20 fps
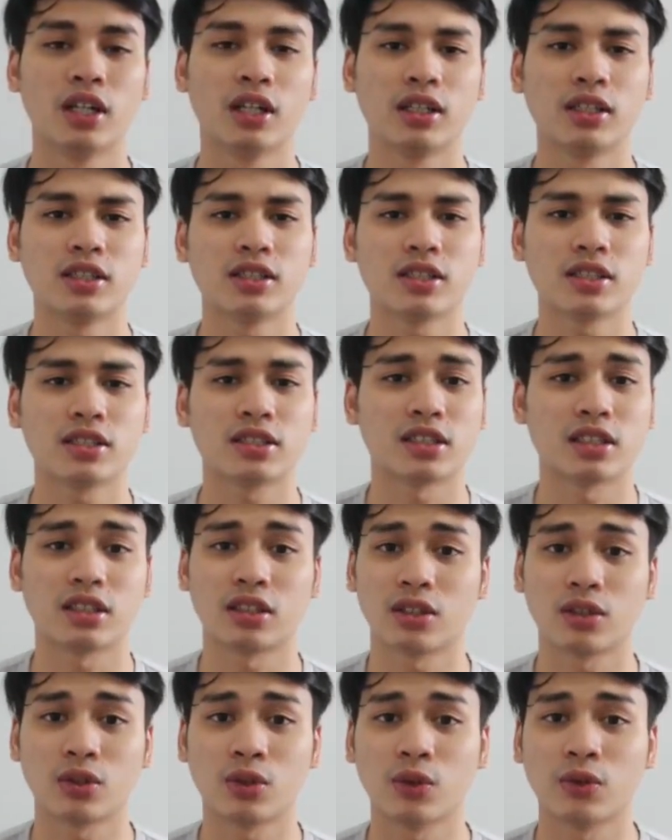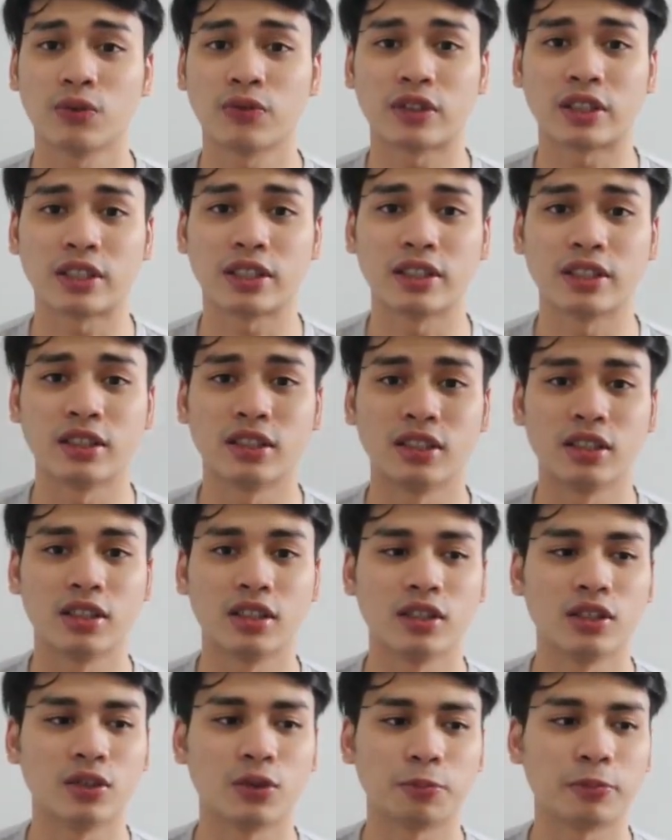they say that go find
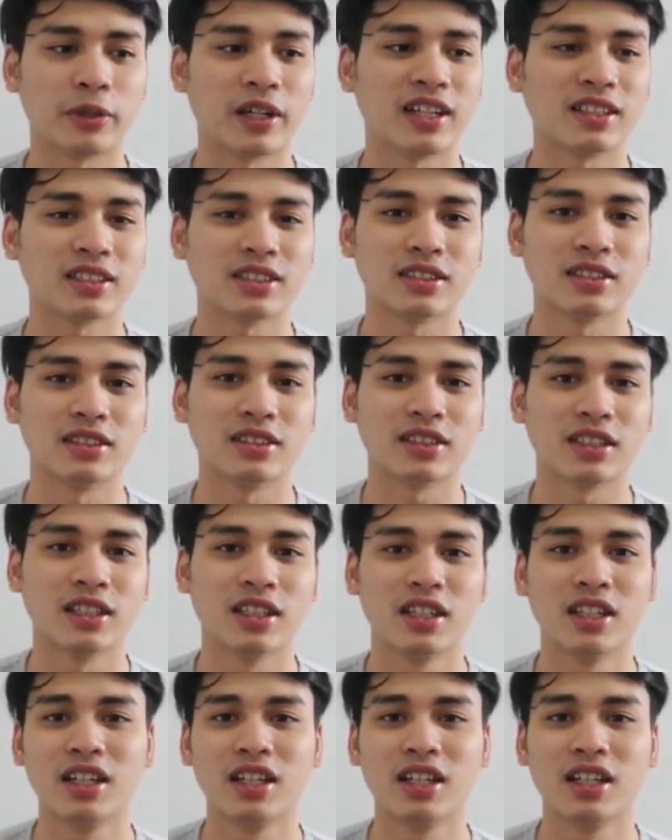your passions